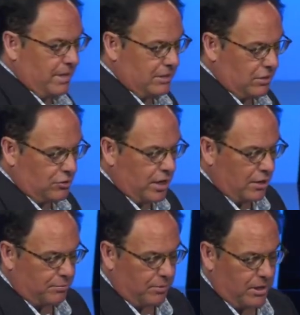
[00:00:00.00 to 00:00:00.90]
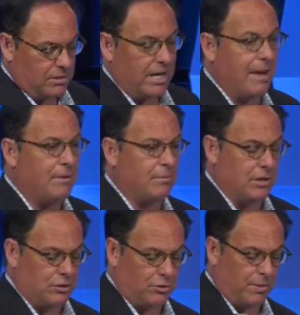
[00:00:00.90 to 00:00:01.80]
means his death brings. Lamech
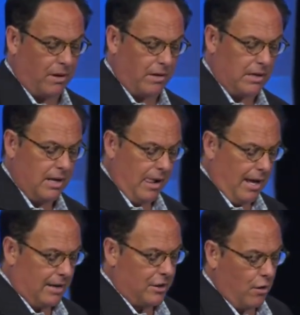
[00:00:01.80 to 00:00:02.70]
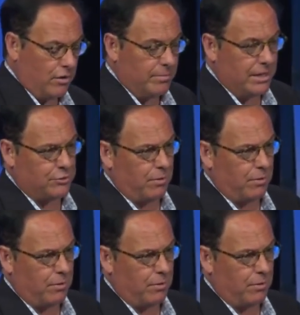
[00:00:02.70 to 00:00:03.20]
means despairing. And Noah means